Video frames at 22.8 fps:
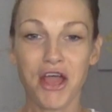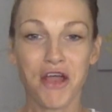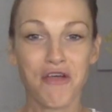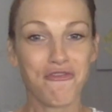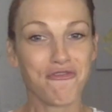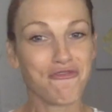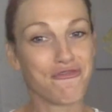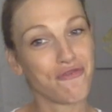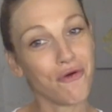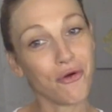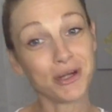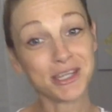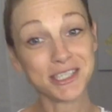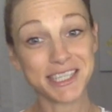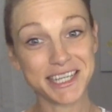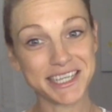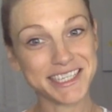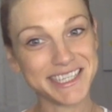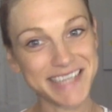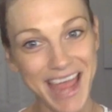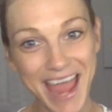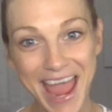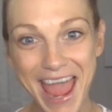for
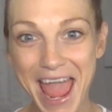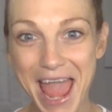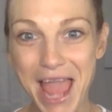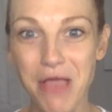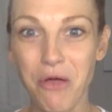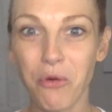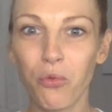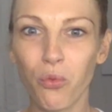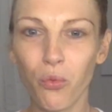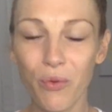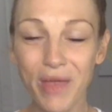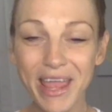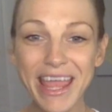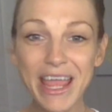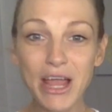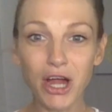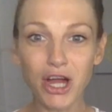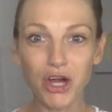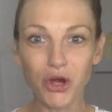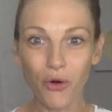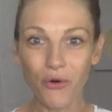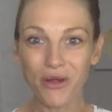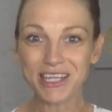today, we
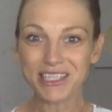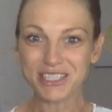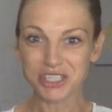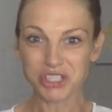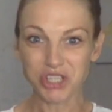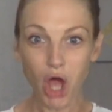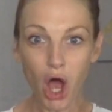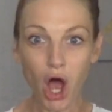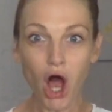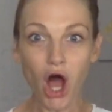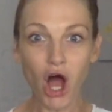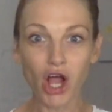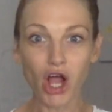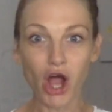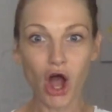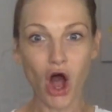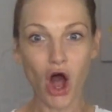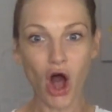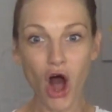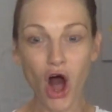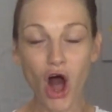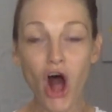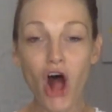are going to talk
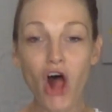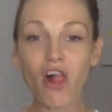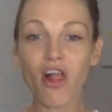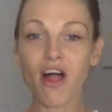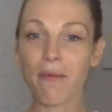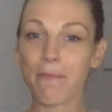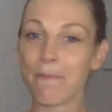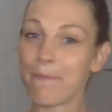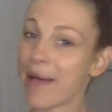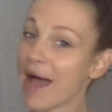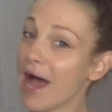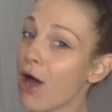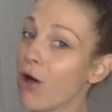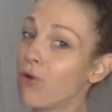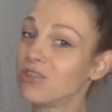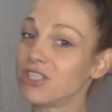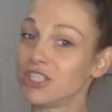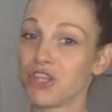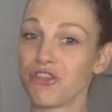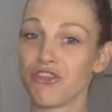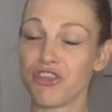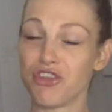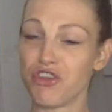all about
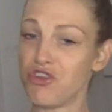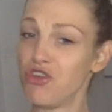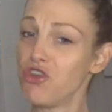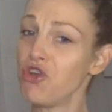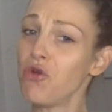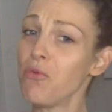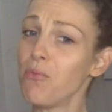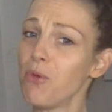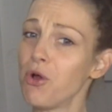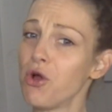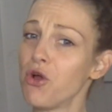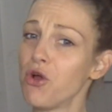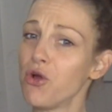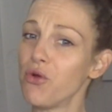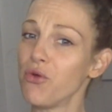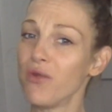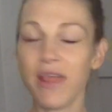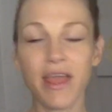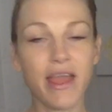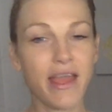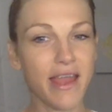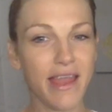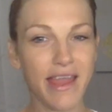the new moon
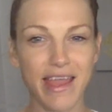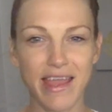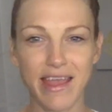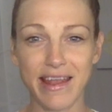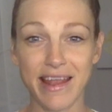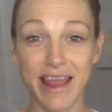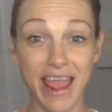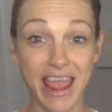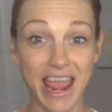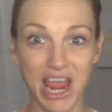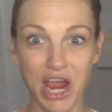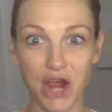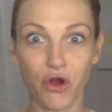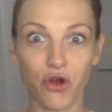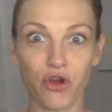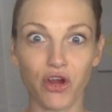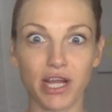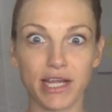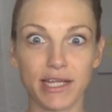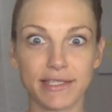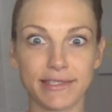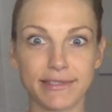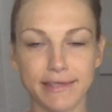in
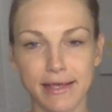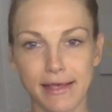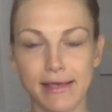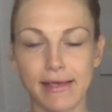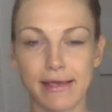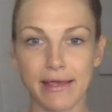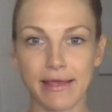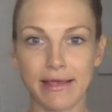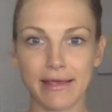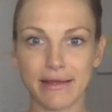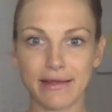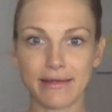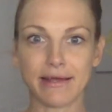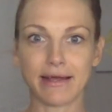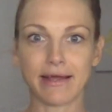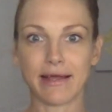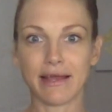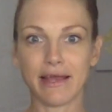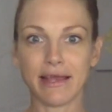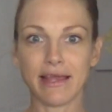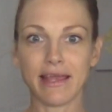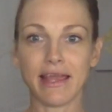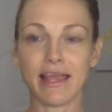Aries. And
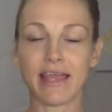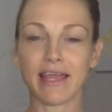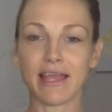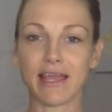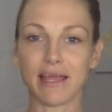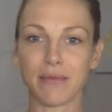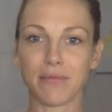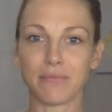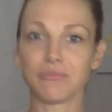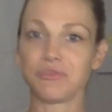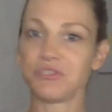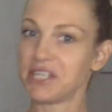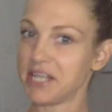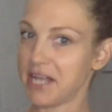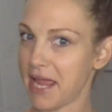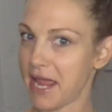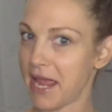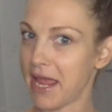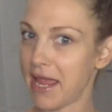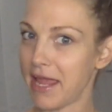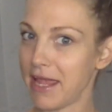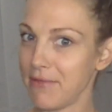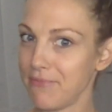I am
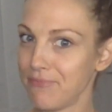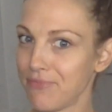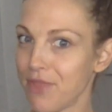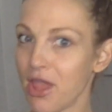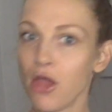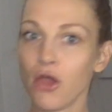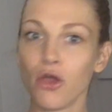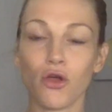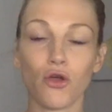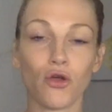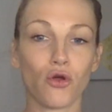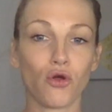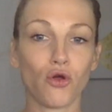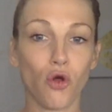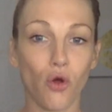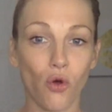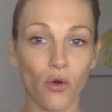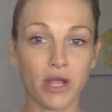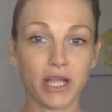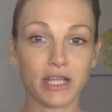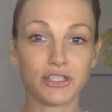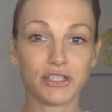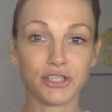today
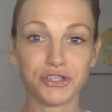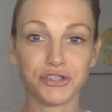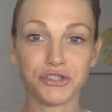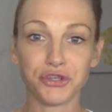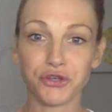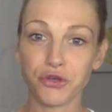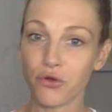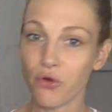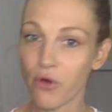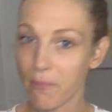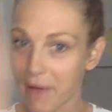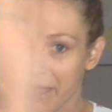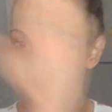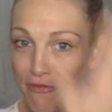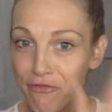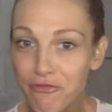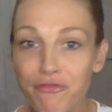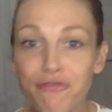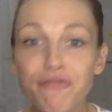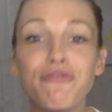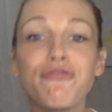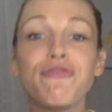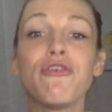going to do my
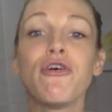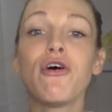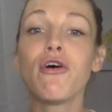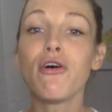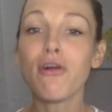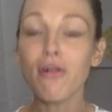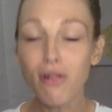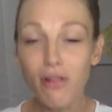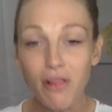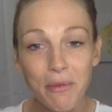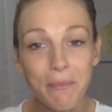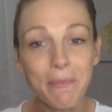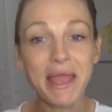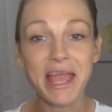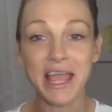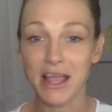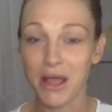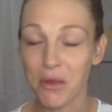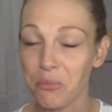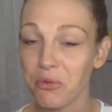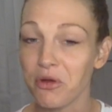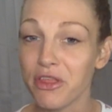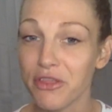full
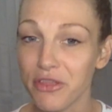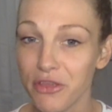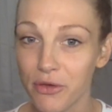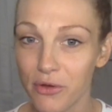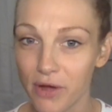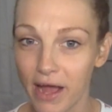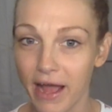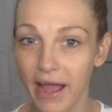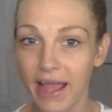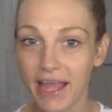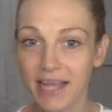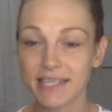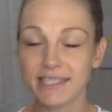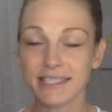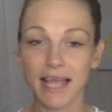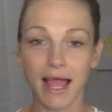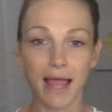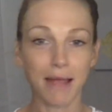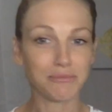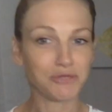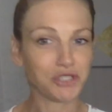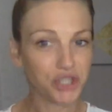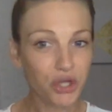makeup with you guys.
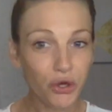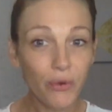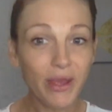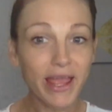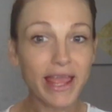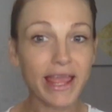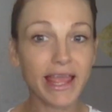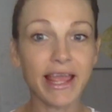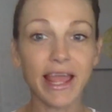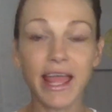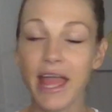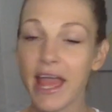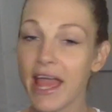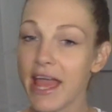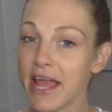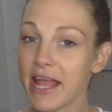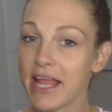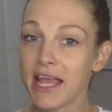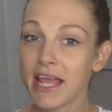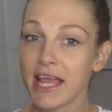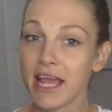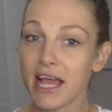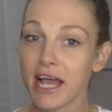I'm doing
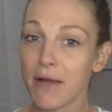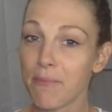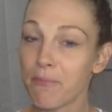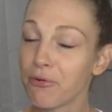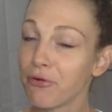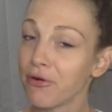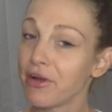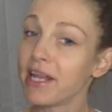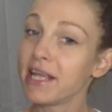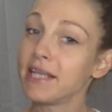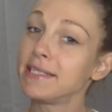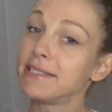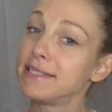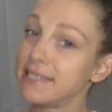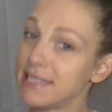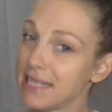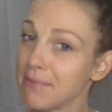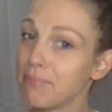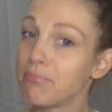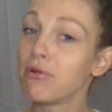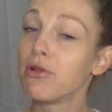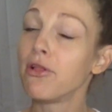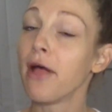a pretty
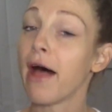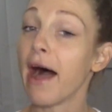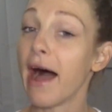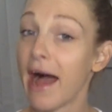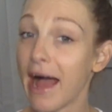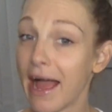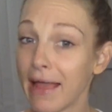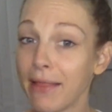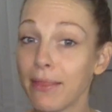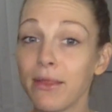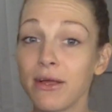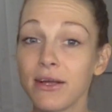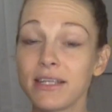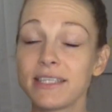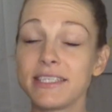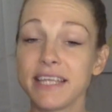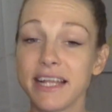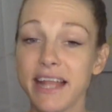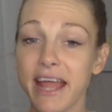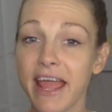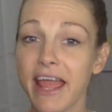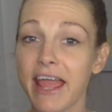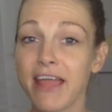simple eye look
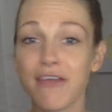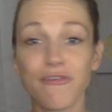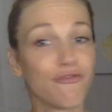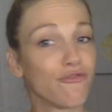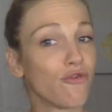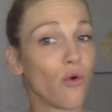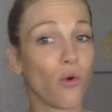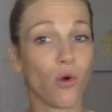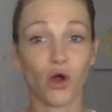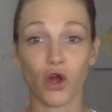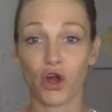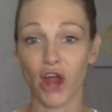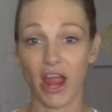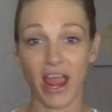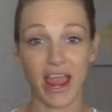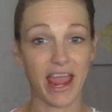today for